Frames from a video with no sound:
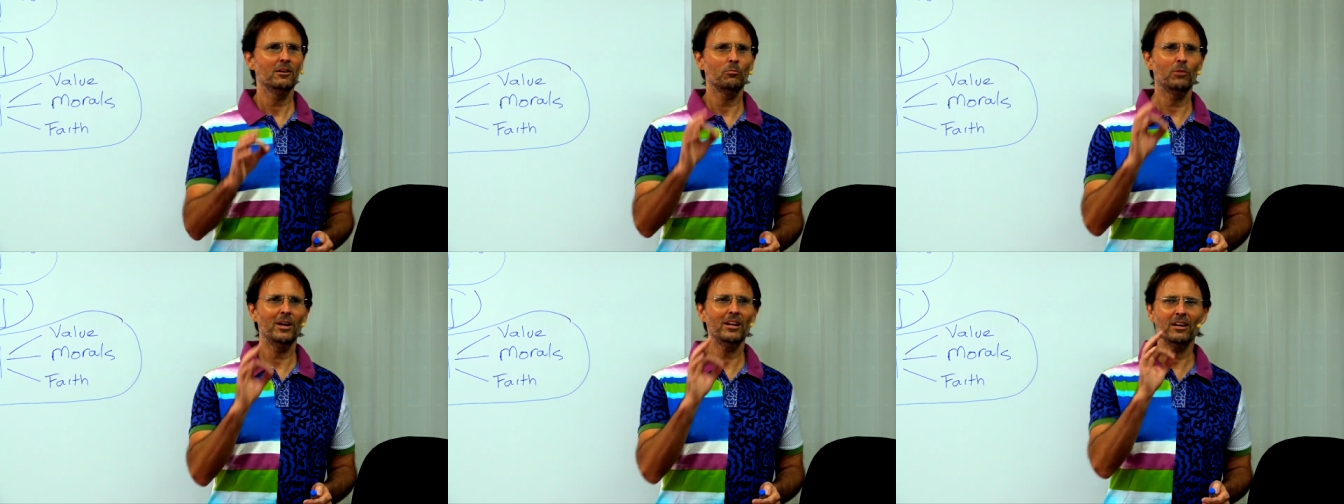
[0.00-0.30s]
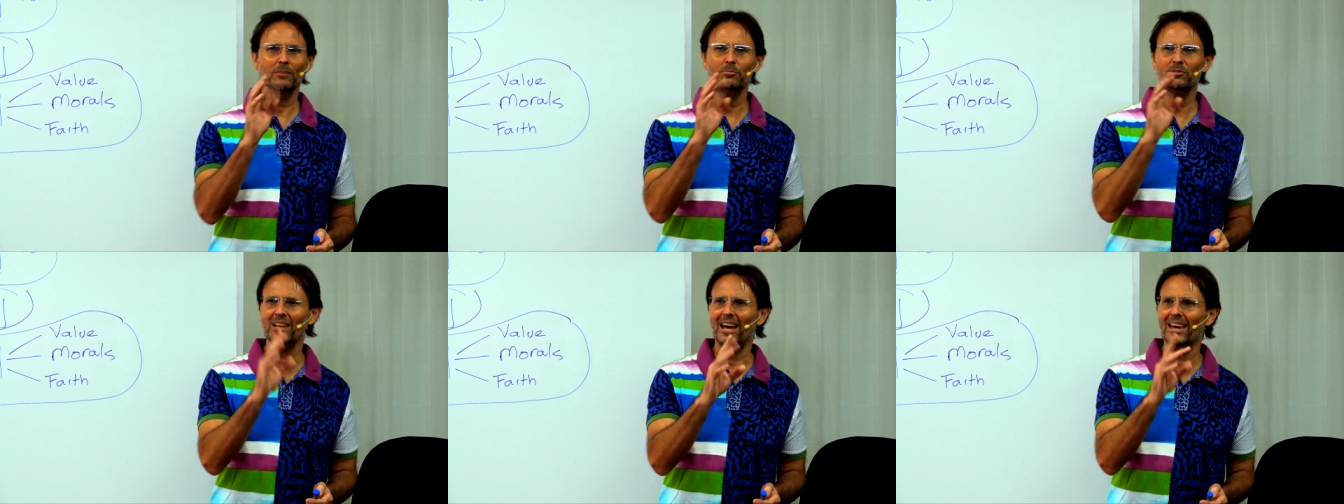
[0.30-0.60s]
when
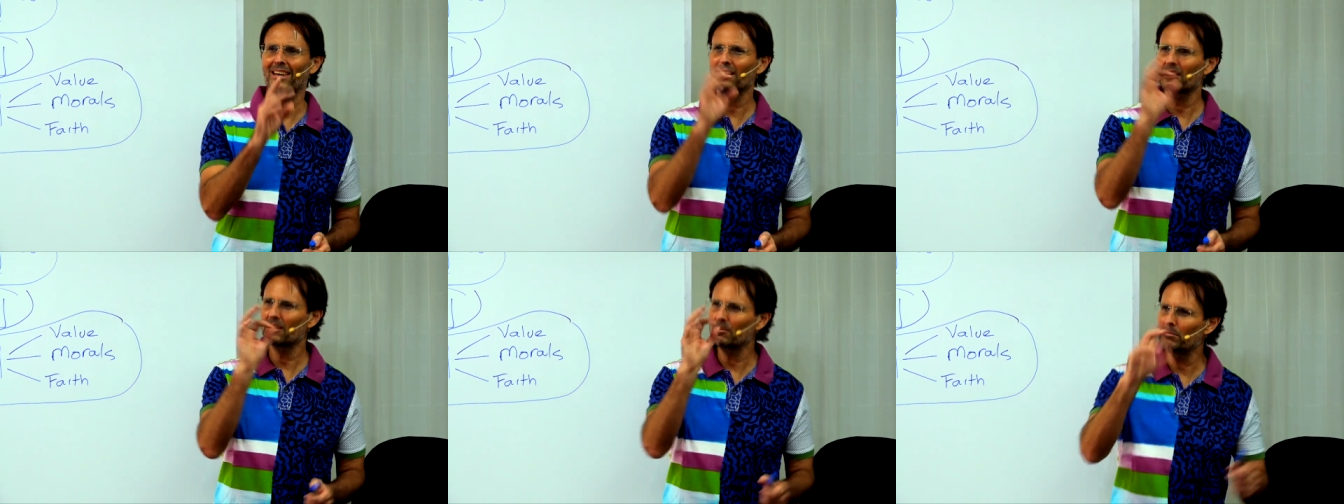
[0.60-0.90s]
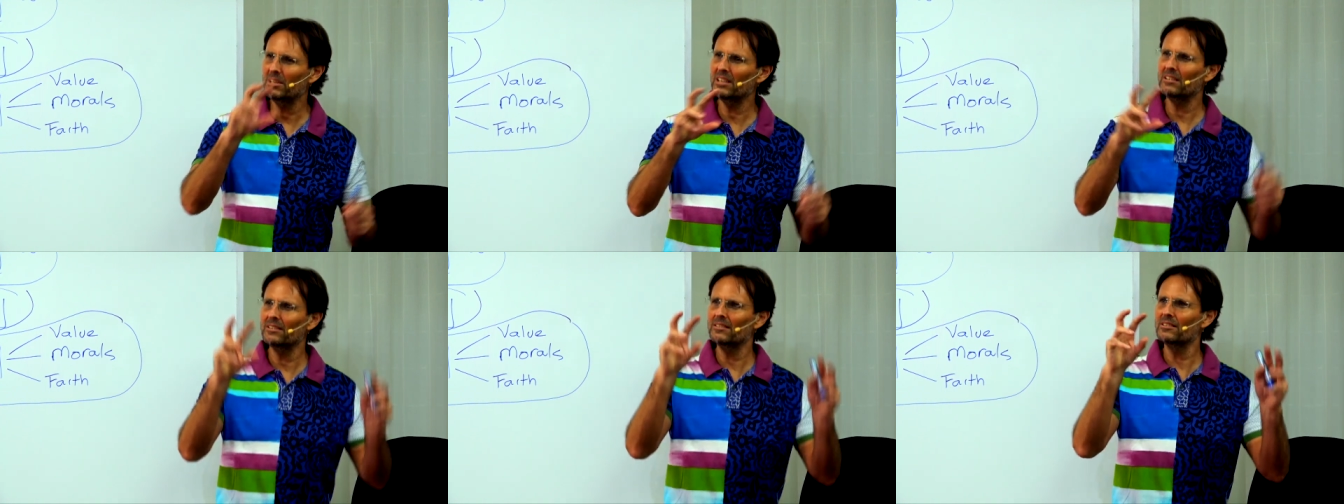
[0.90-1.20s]
I'm saying
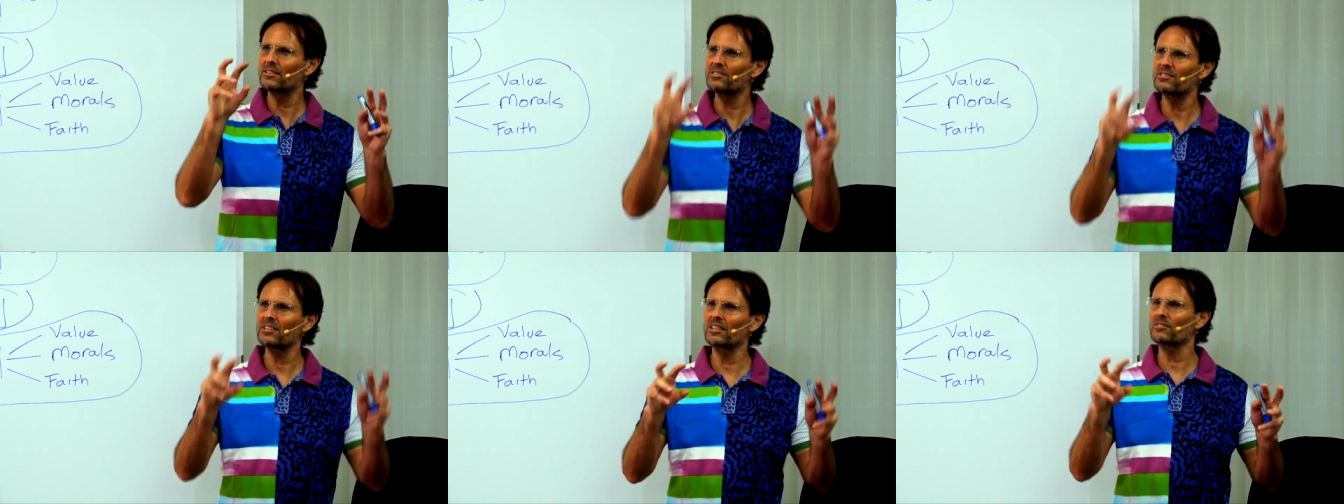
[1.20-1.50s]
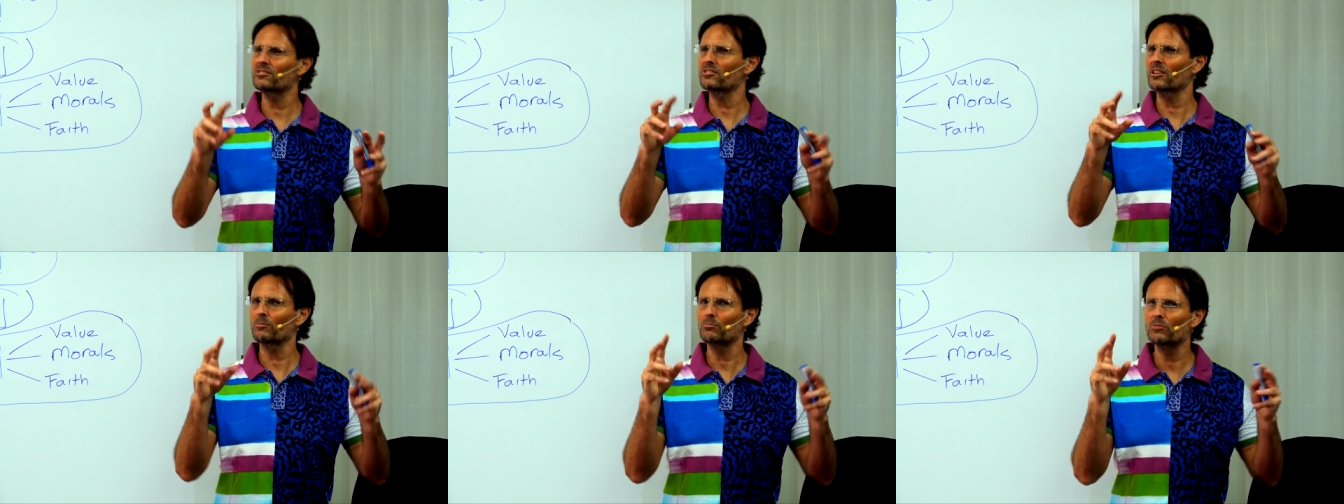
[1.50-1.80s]
committed the
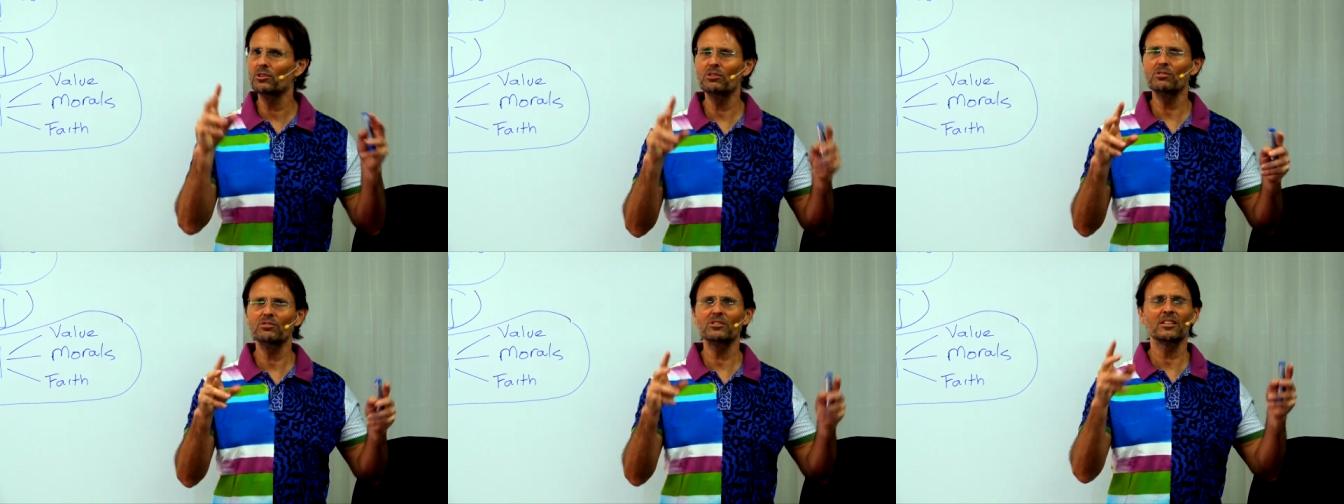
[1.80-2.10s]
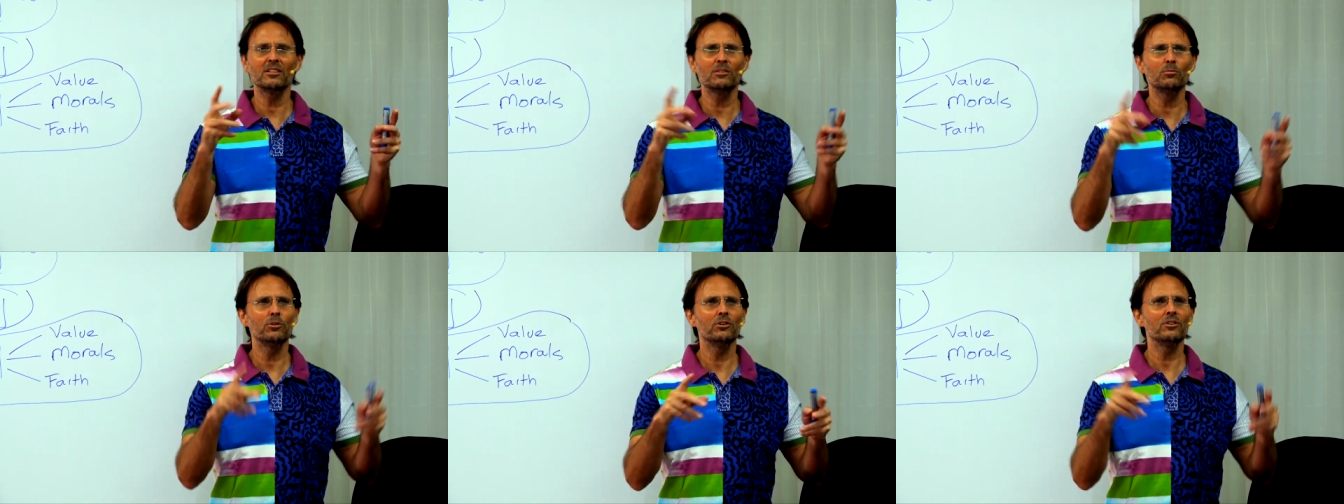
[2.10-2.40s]
sins, I'm
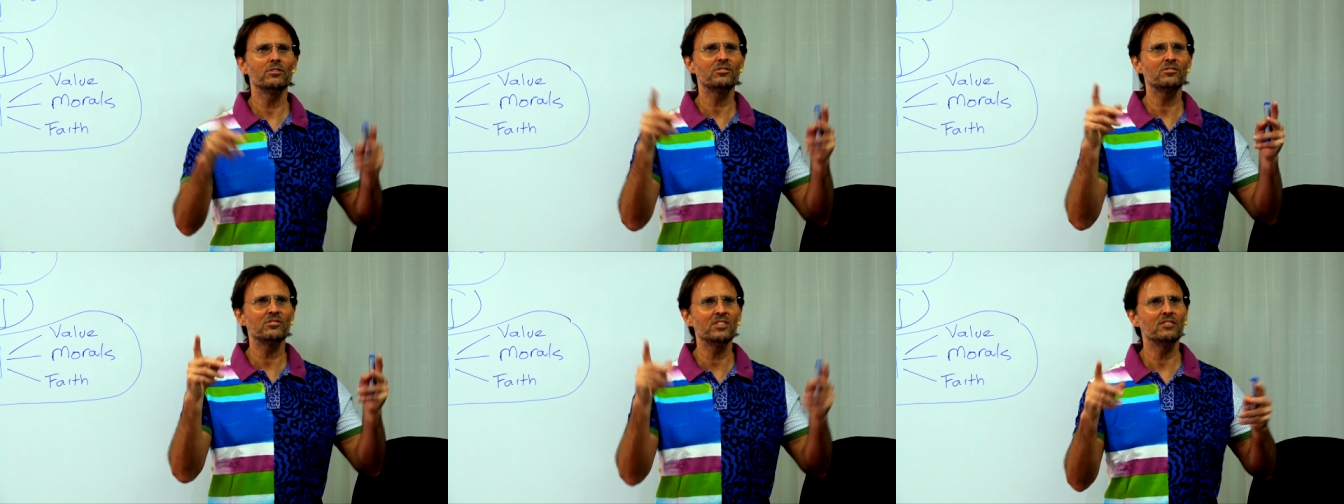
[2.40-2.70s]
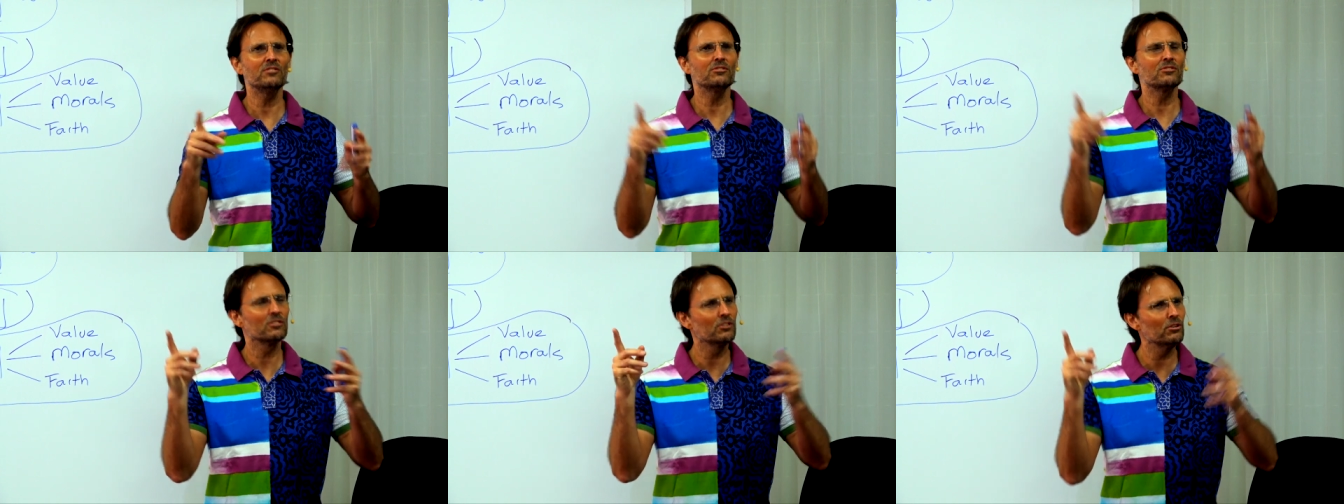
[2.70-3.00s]
using the word
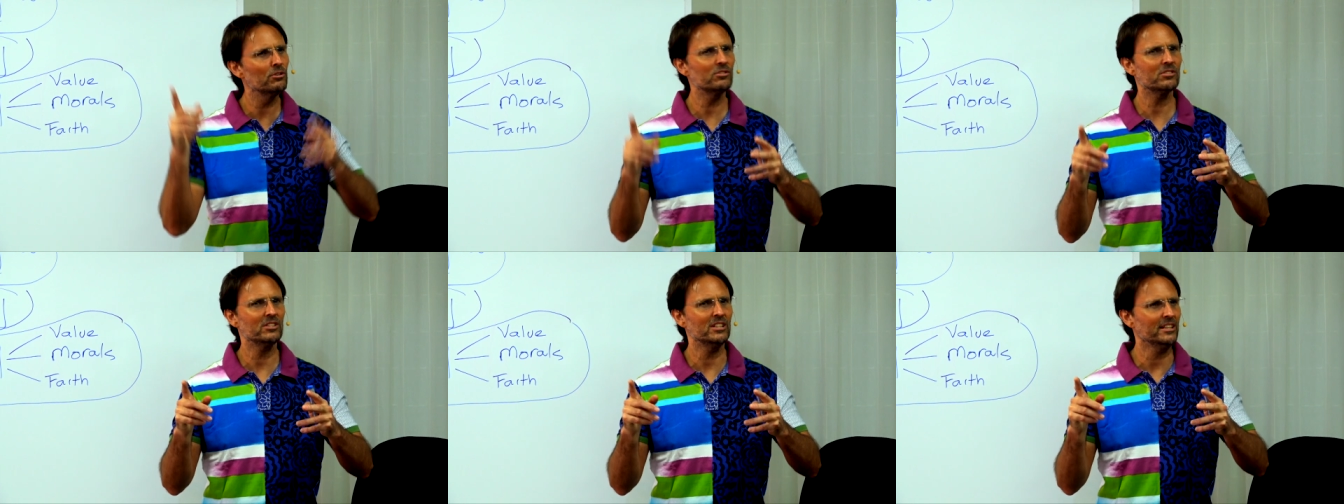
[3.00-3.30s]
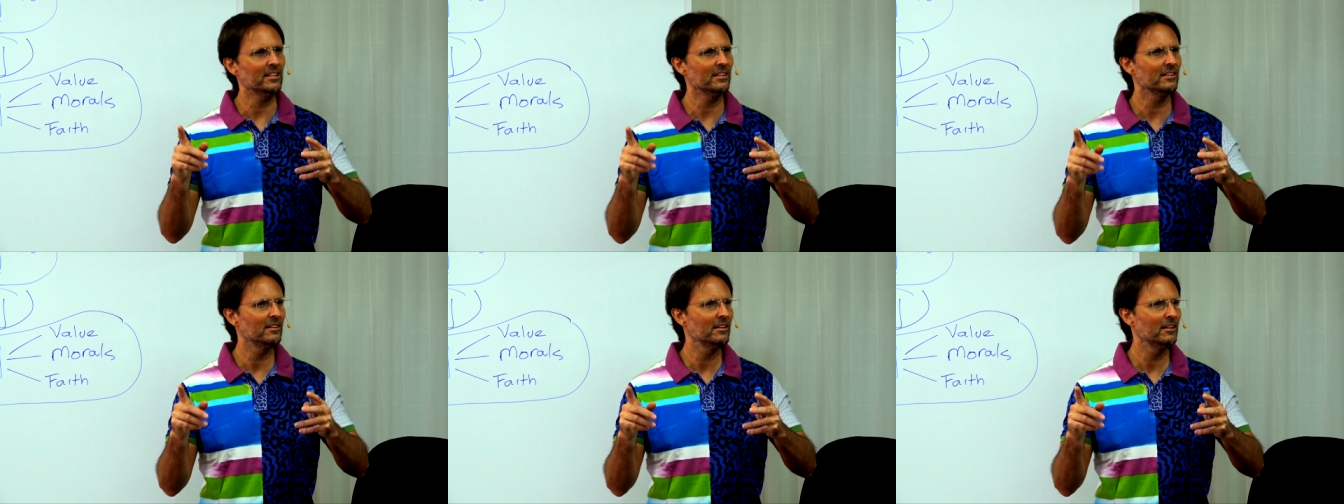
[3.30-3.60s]
sins loosely